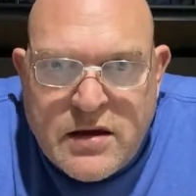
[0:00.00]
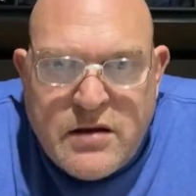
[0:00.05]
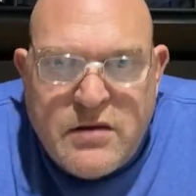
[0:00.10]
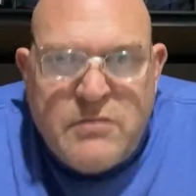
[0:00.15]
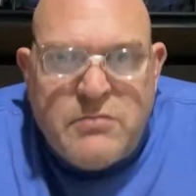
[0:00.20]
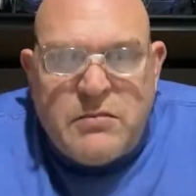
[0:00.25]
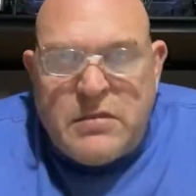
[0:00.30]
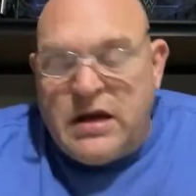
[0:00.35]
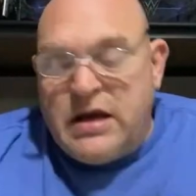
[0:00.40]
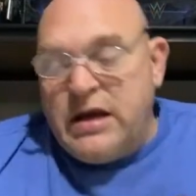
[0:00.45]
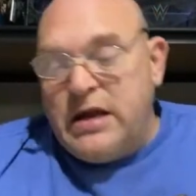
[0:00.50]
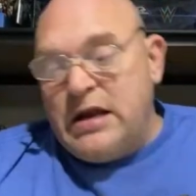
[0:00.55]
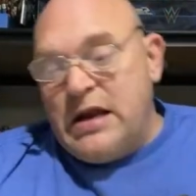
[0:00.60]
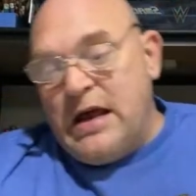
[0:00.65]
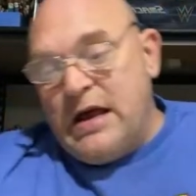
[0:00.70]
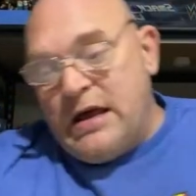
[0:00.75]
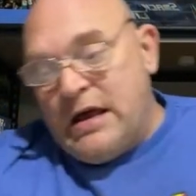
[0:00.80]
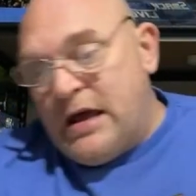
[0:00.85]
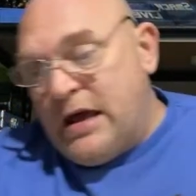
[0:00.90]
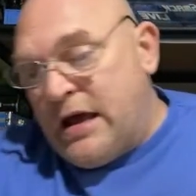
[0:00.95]
Man,
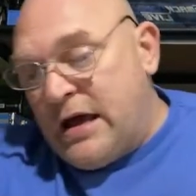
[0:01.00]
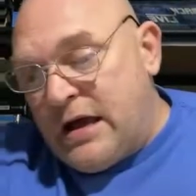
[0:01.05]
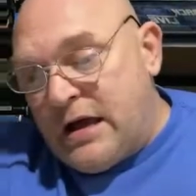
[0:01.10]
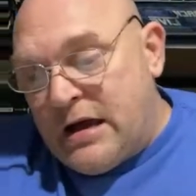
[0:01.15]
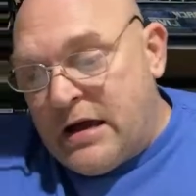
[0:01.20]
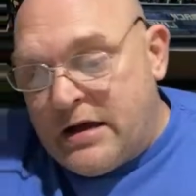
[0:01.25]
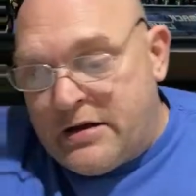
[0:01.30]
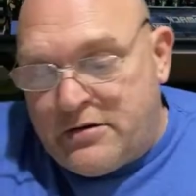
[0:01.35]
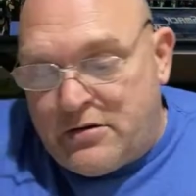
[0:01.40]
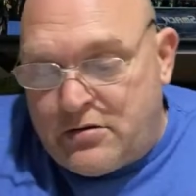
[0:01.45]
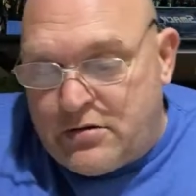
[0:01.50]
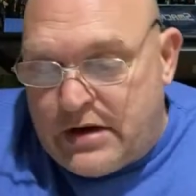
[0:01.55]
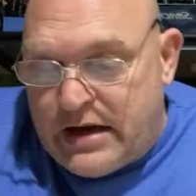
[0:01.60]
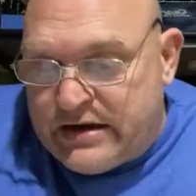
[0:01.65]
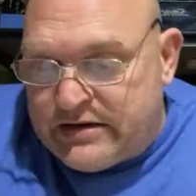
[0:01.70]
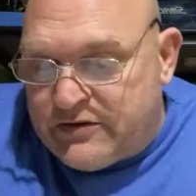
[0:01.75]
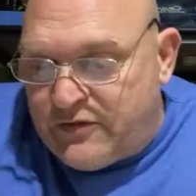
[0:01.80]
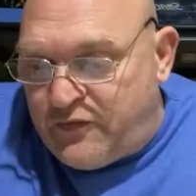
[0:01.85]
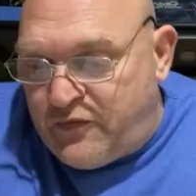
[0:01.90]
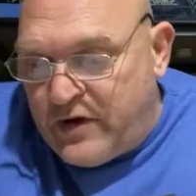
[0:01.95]
I don't
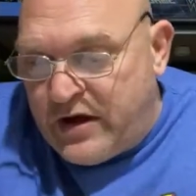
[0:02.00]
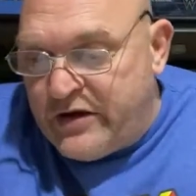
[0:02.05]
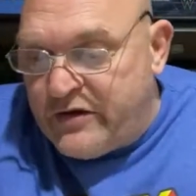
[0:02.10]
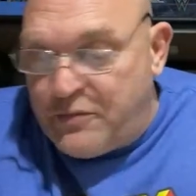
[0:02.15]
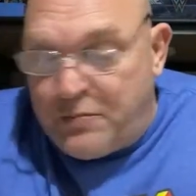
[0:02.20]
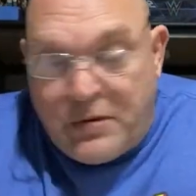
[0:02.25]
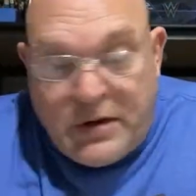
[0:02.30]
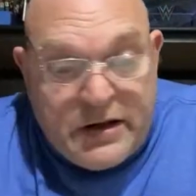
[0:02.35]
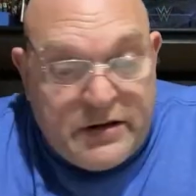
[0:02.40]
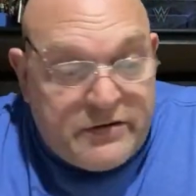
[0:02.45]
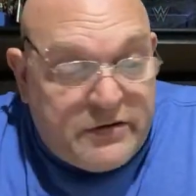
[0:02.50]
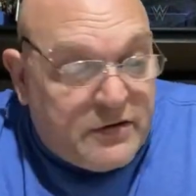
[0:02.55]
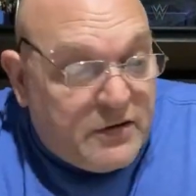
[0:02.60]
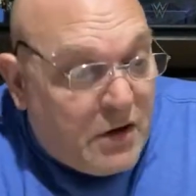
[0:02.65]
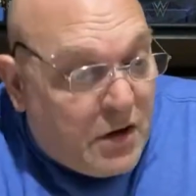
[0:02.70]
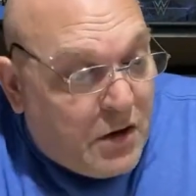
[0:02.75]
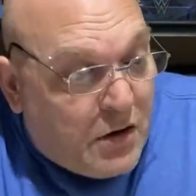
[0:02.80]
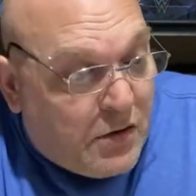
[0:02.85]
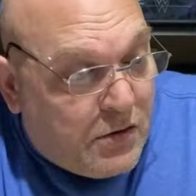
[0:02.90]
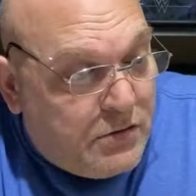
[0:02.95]
like the faceplates at
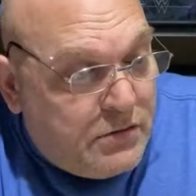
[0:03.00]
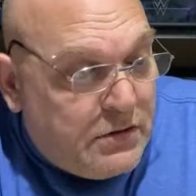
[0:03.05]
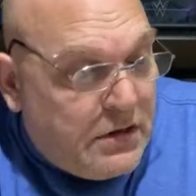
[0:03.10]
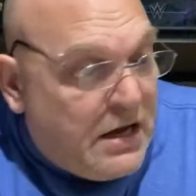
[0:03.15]
all.